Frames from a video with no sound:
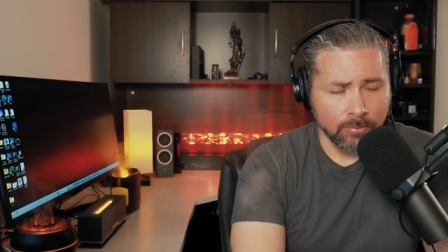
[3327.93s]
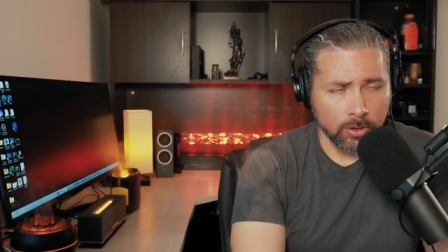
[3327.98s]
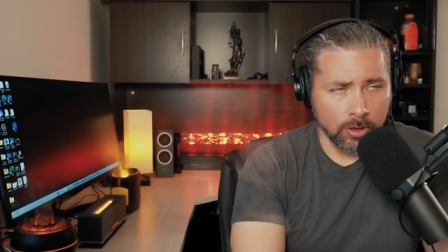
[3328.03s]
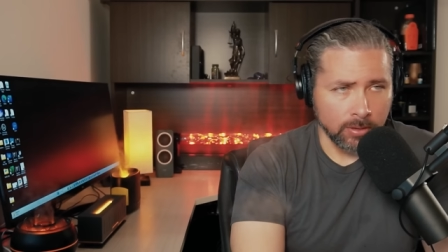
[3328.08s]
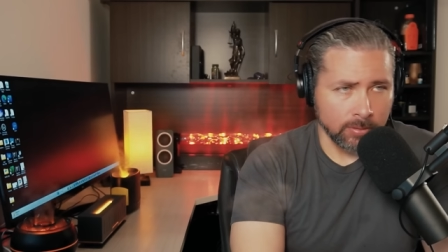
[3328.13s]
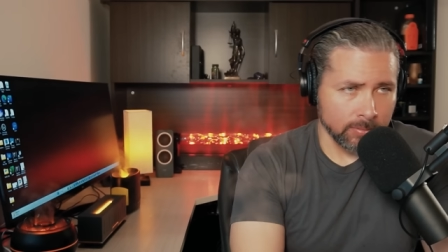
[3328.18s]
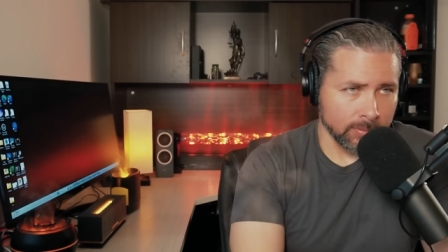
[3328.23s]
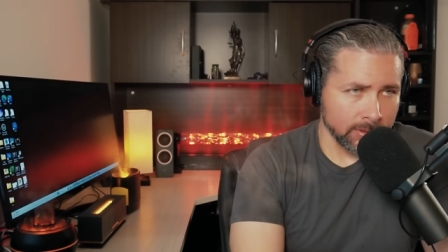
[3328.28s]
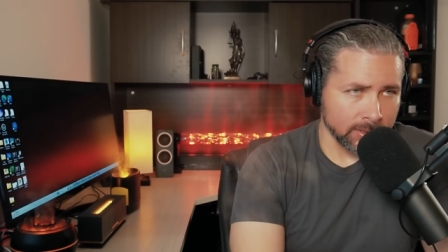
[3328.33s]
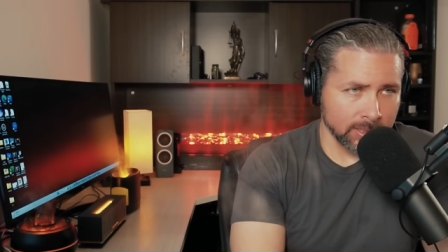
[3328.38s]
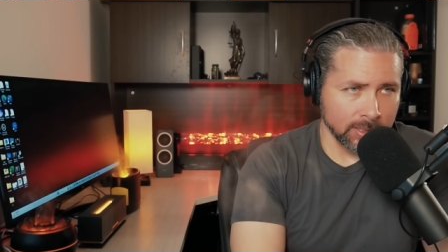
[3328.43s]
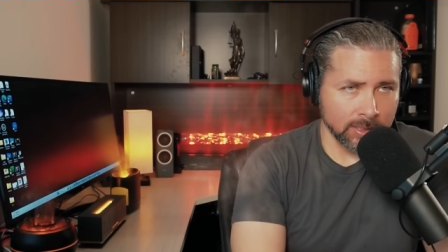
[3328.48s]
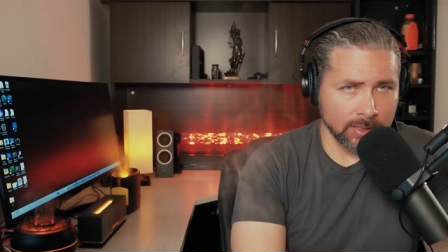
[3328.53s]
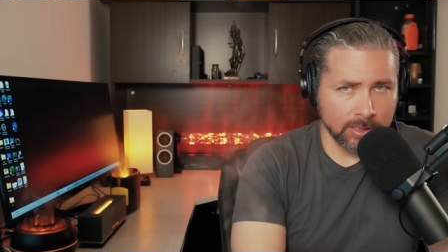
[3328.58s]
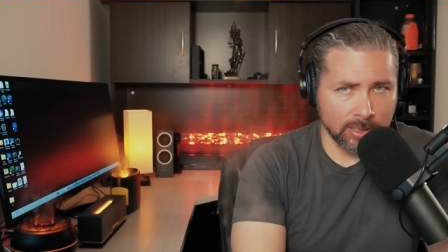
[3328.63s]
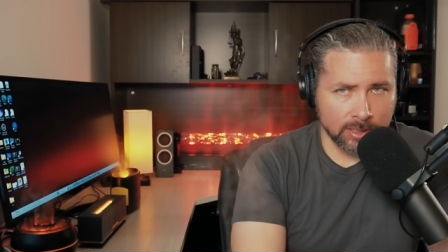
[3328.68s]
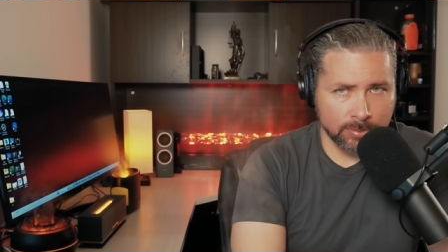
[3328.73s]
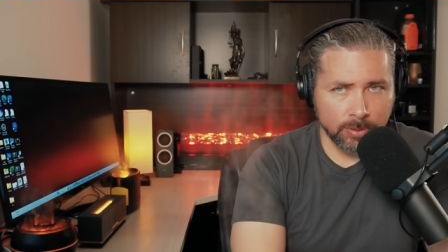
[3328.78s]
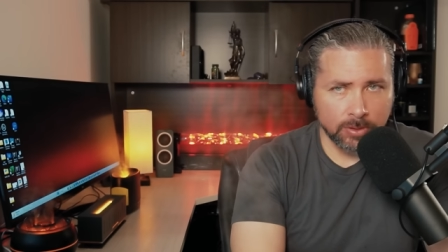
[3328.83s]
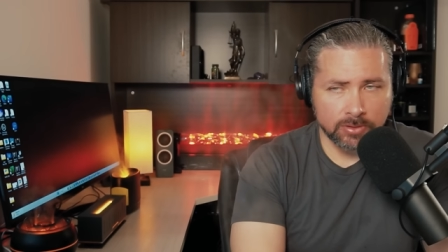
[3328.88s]
well, it was going to
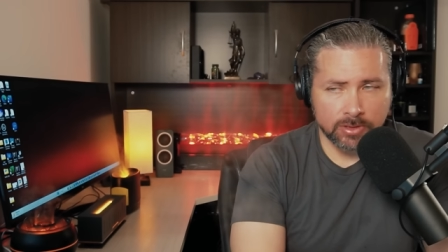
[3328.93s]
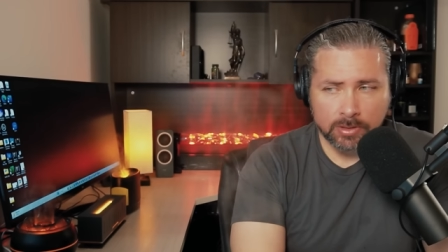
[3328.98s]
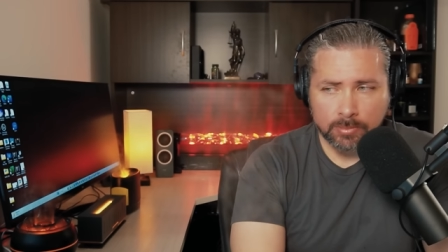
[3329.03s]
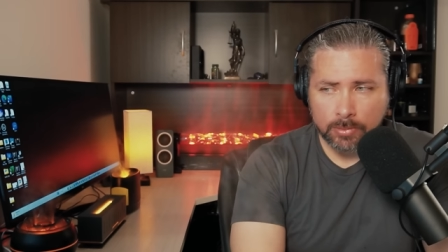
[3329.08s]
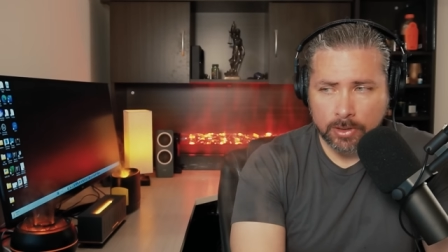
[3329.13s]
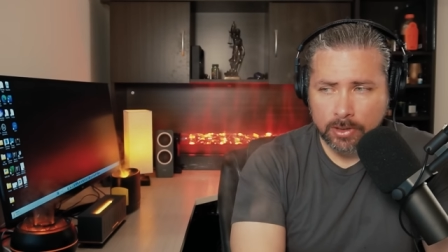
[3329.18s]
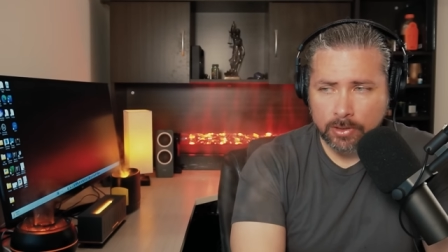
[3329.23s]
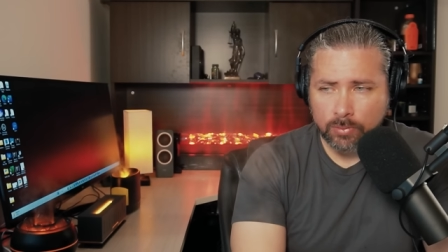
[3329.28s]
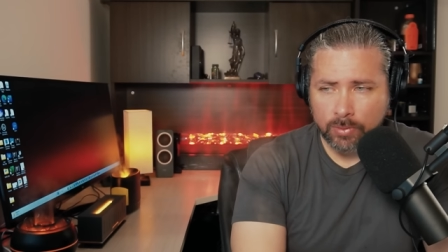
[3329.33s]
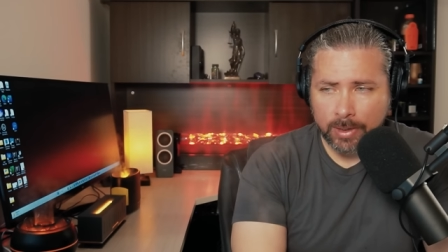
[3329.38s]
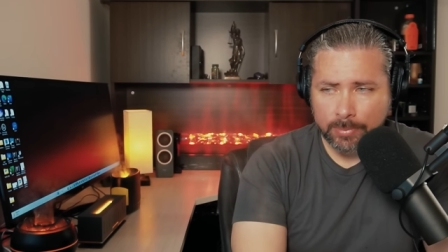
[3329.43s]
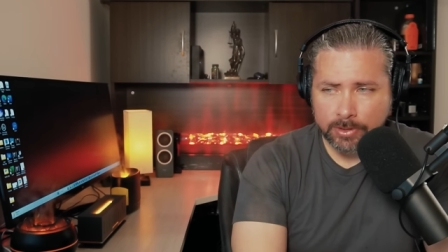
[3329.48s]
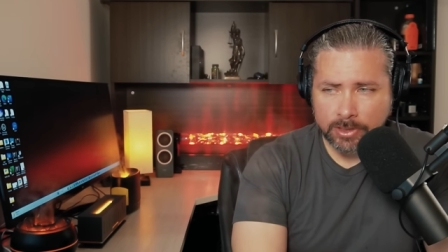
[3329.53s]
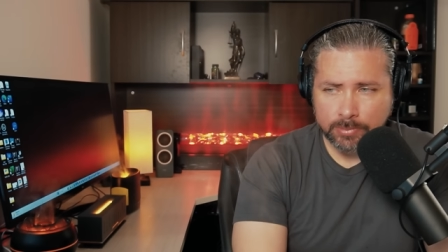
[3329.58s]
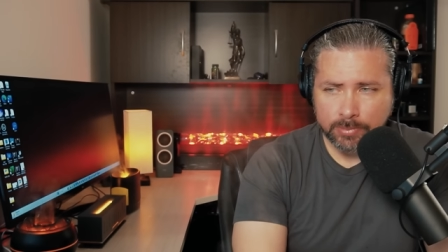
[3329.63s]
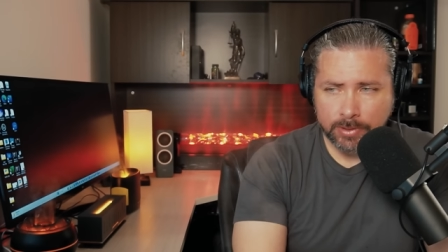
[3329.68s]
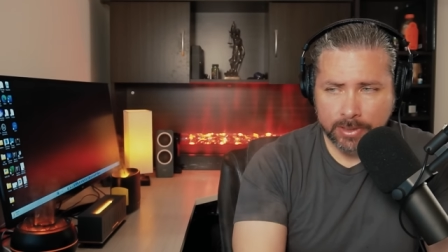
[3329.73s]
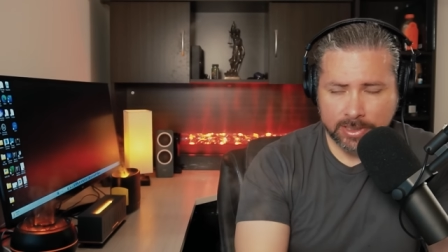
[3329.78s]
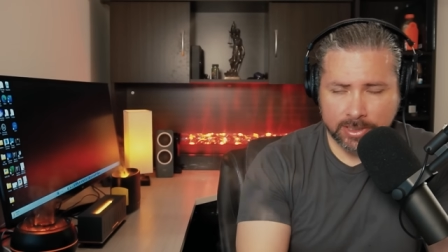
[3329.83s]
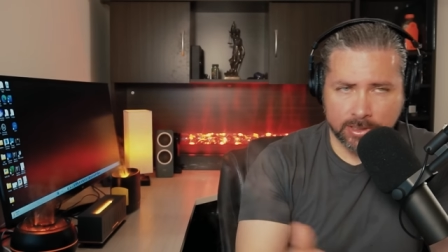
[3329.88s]
dispose of the murder weapons,
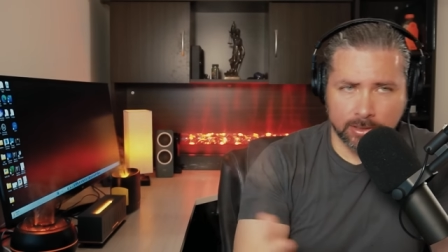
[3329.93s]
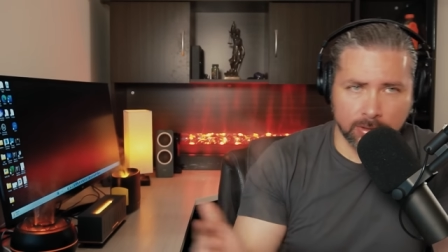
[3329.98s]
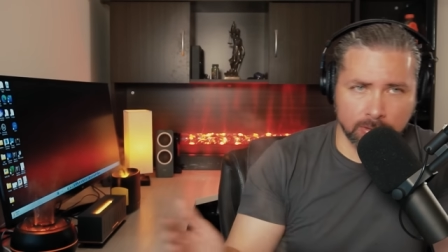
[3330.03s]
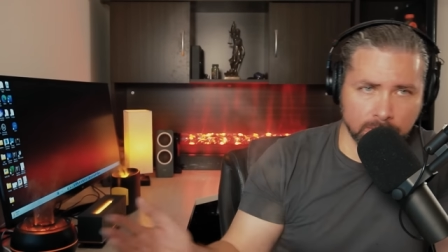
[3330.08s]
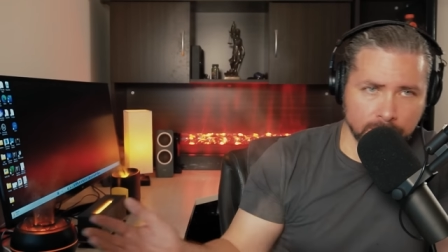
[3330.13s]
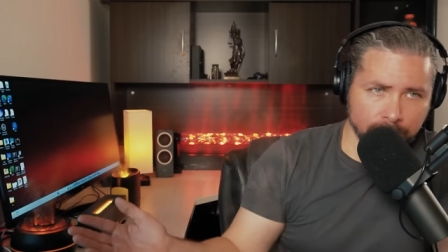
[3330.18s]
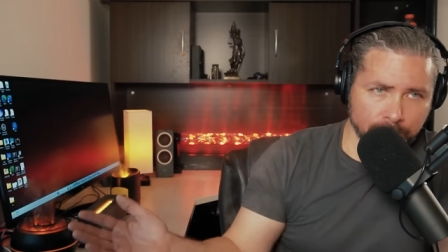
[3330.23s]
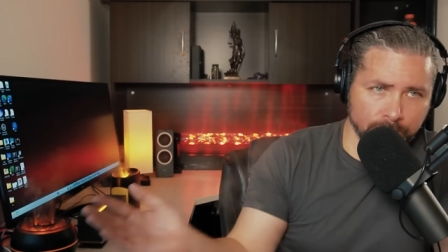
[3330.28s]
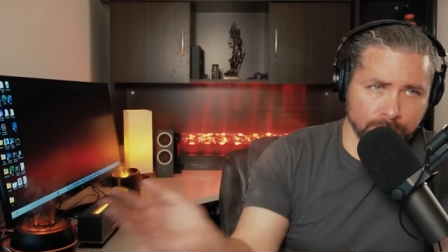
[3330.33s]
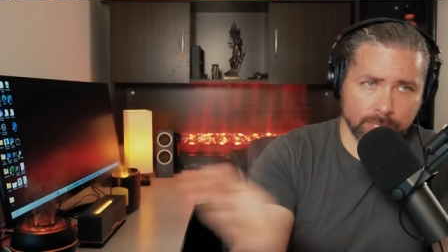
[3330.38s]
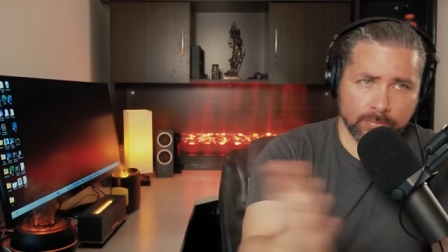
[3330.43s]
but it's still,